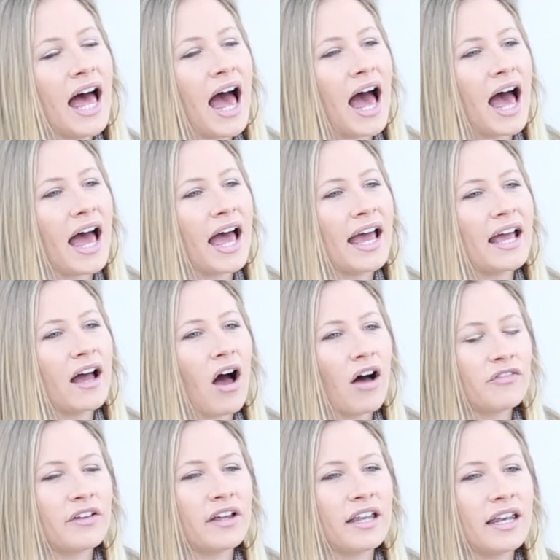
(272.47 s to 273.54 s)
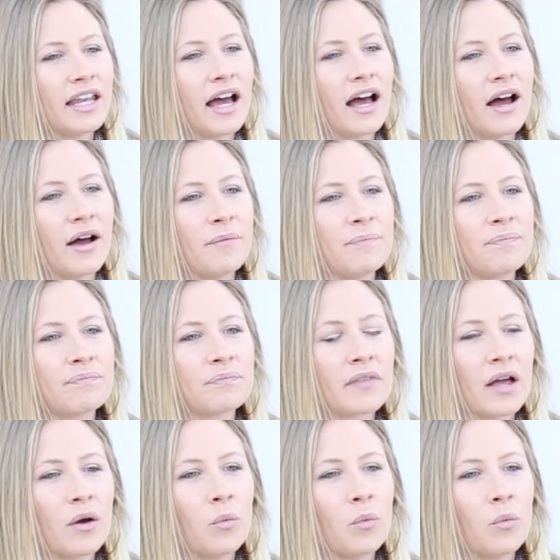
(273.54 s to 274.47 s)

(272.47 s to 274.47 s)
I often um,